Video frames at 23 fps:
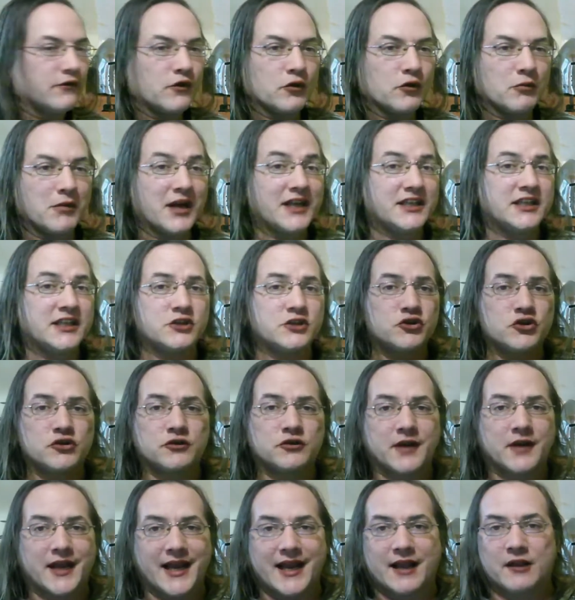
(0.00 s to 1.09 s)
my digital
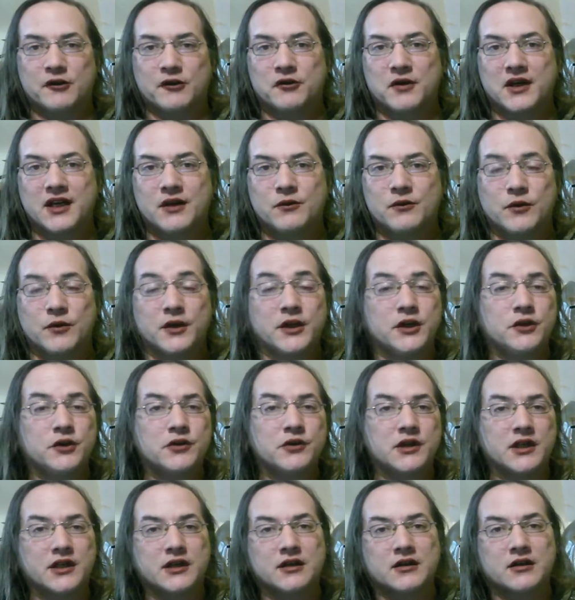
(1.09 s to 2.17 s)
gallery where you
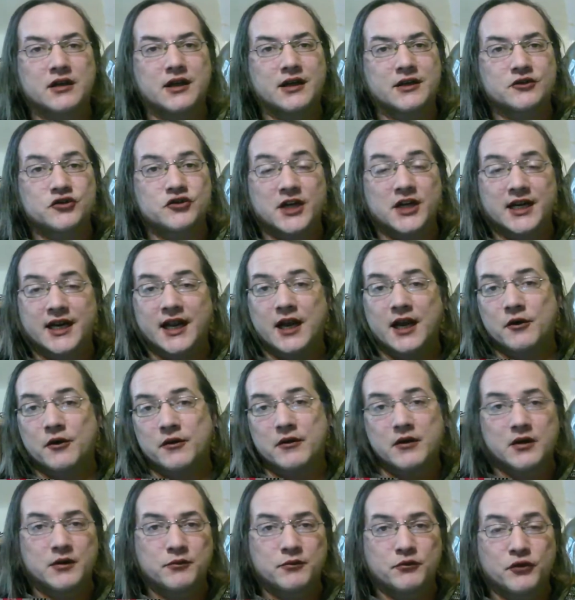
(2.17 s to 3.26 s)
can check out
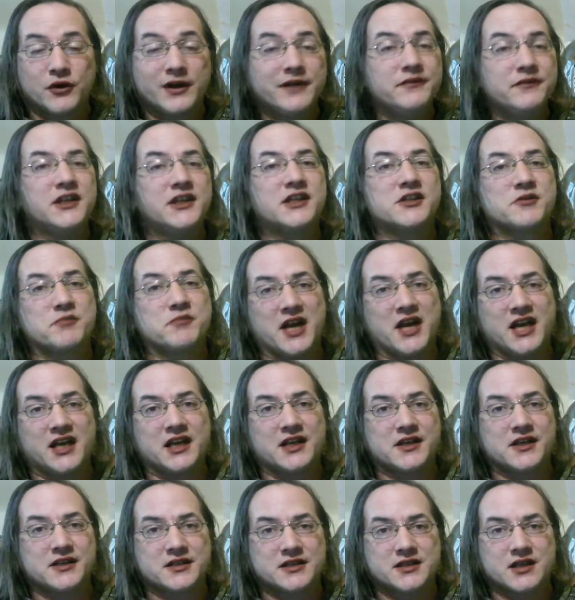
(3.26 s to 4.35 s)
previous
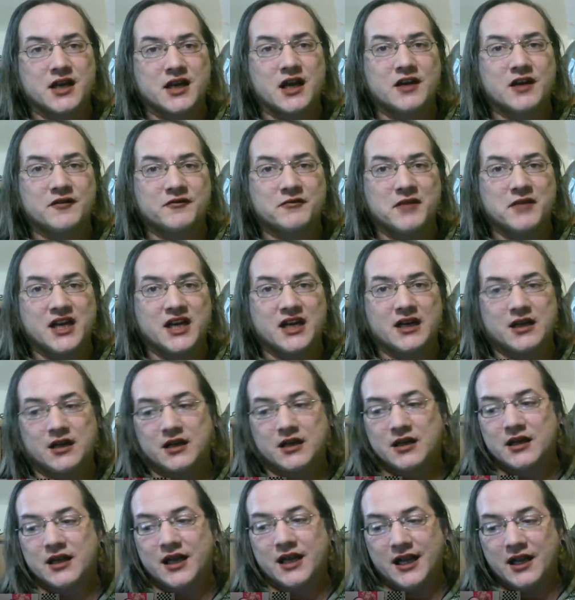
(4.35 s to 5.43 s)
paintings I've made,
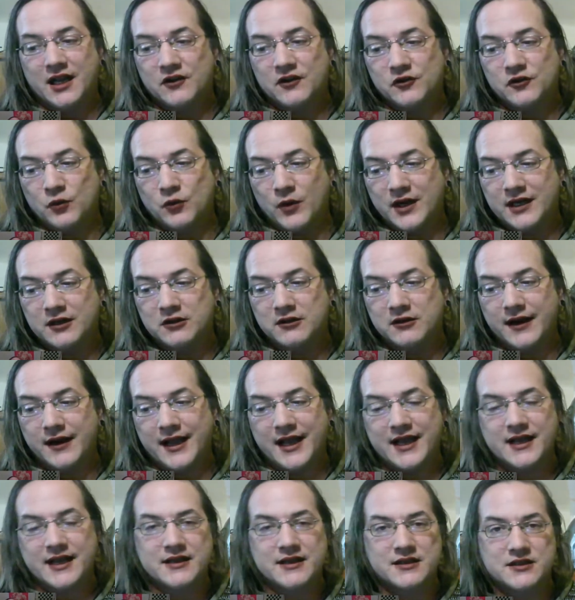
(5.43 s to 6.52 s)
as well
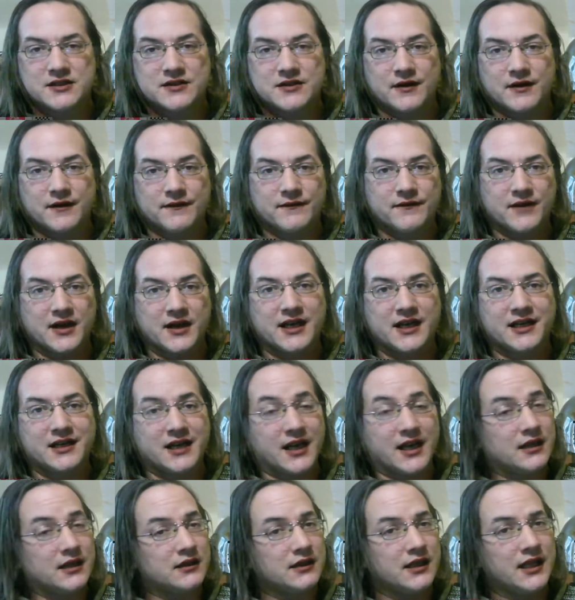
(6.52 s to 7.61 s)
as find a
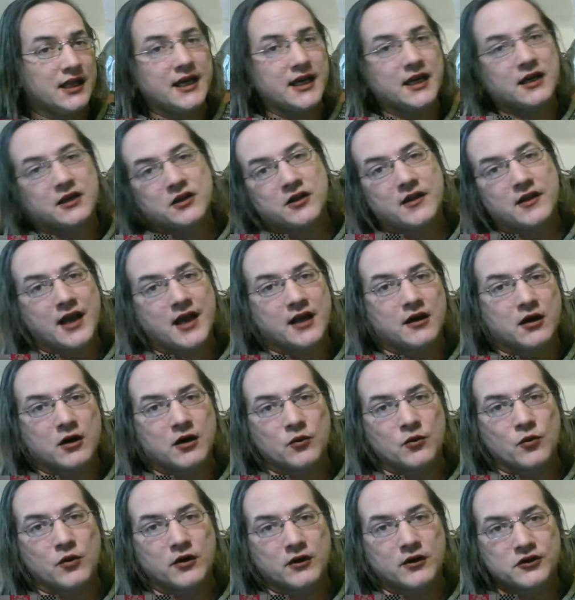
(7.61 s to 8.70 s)
link to that art
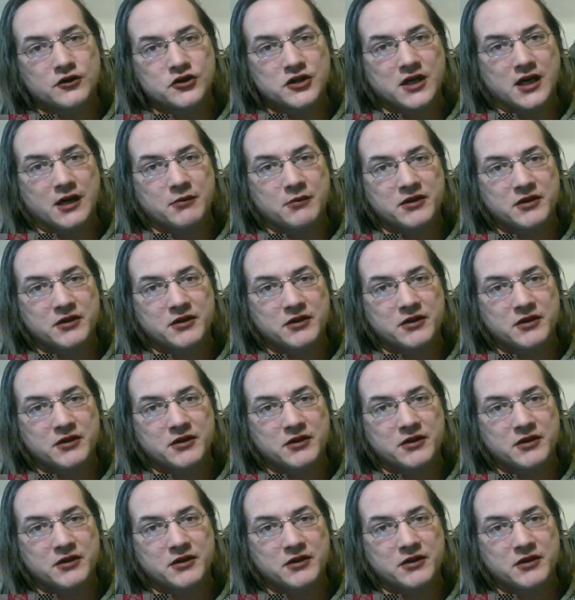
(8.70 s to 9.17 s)
workshop.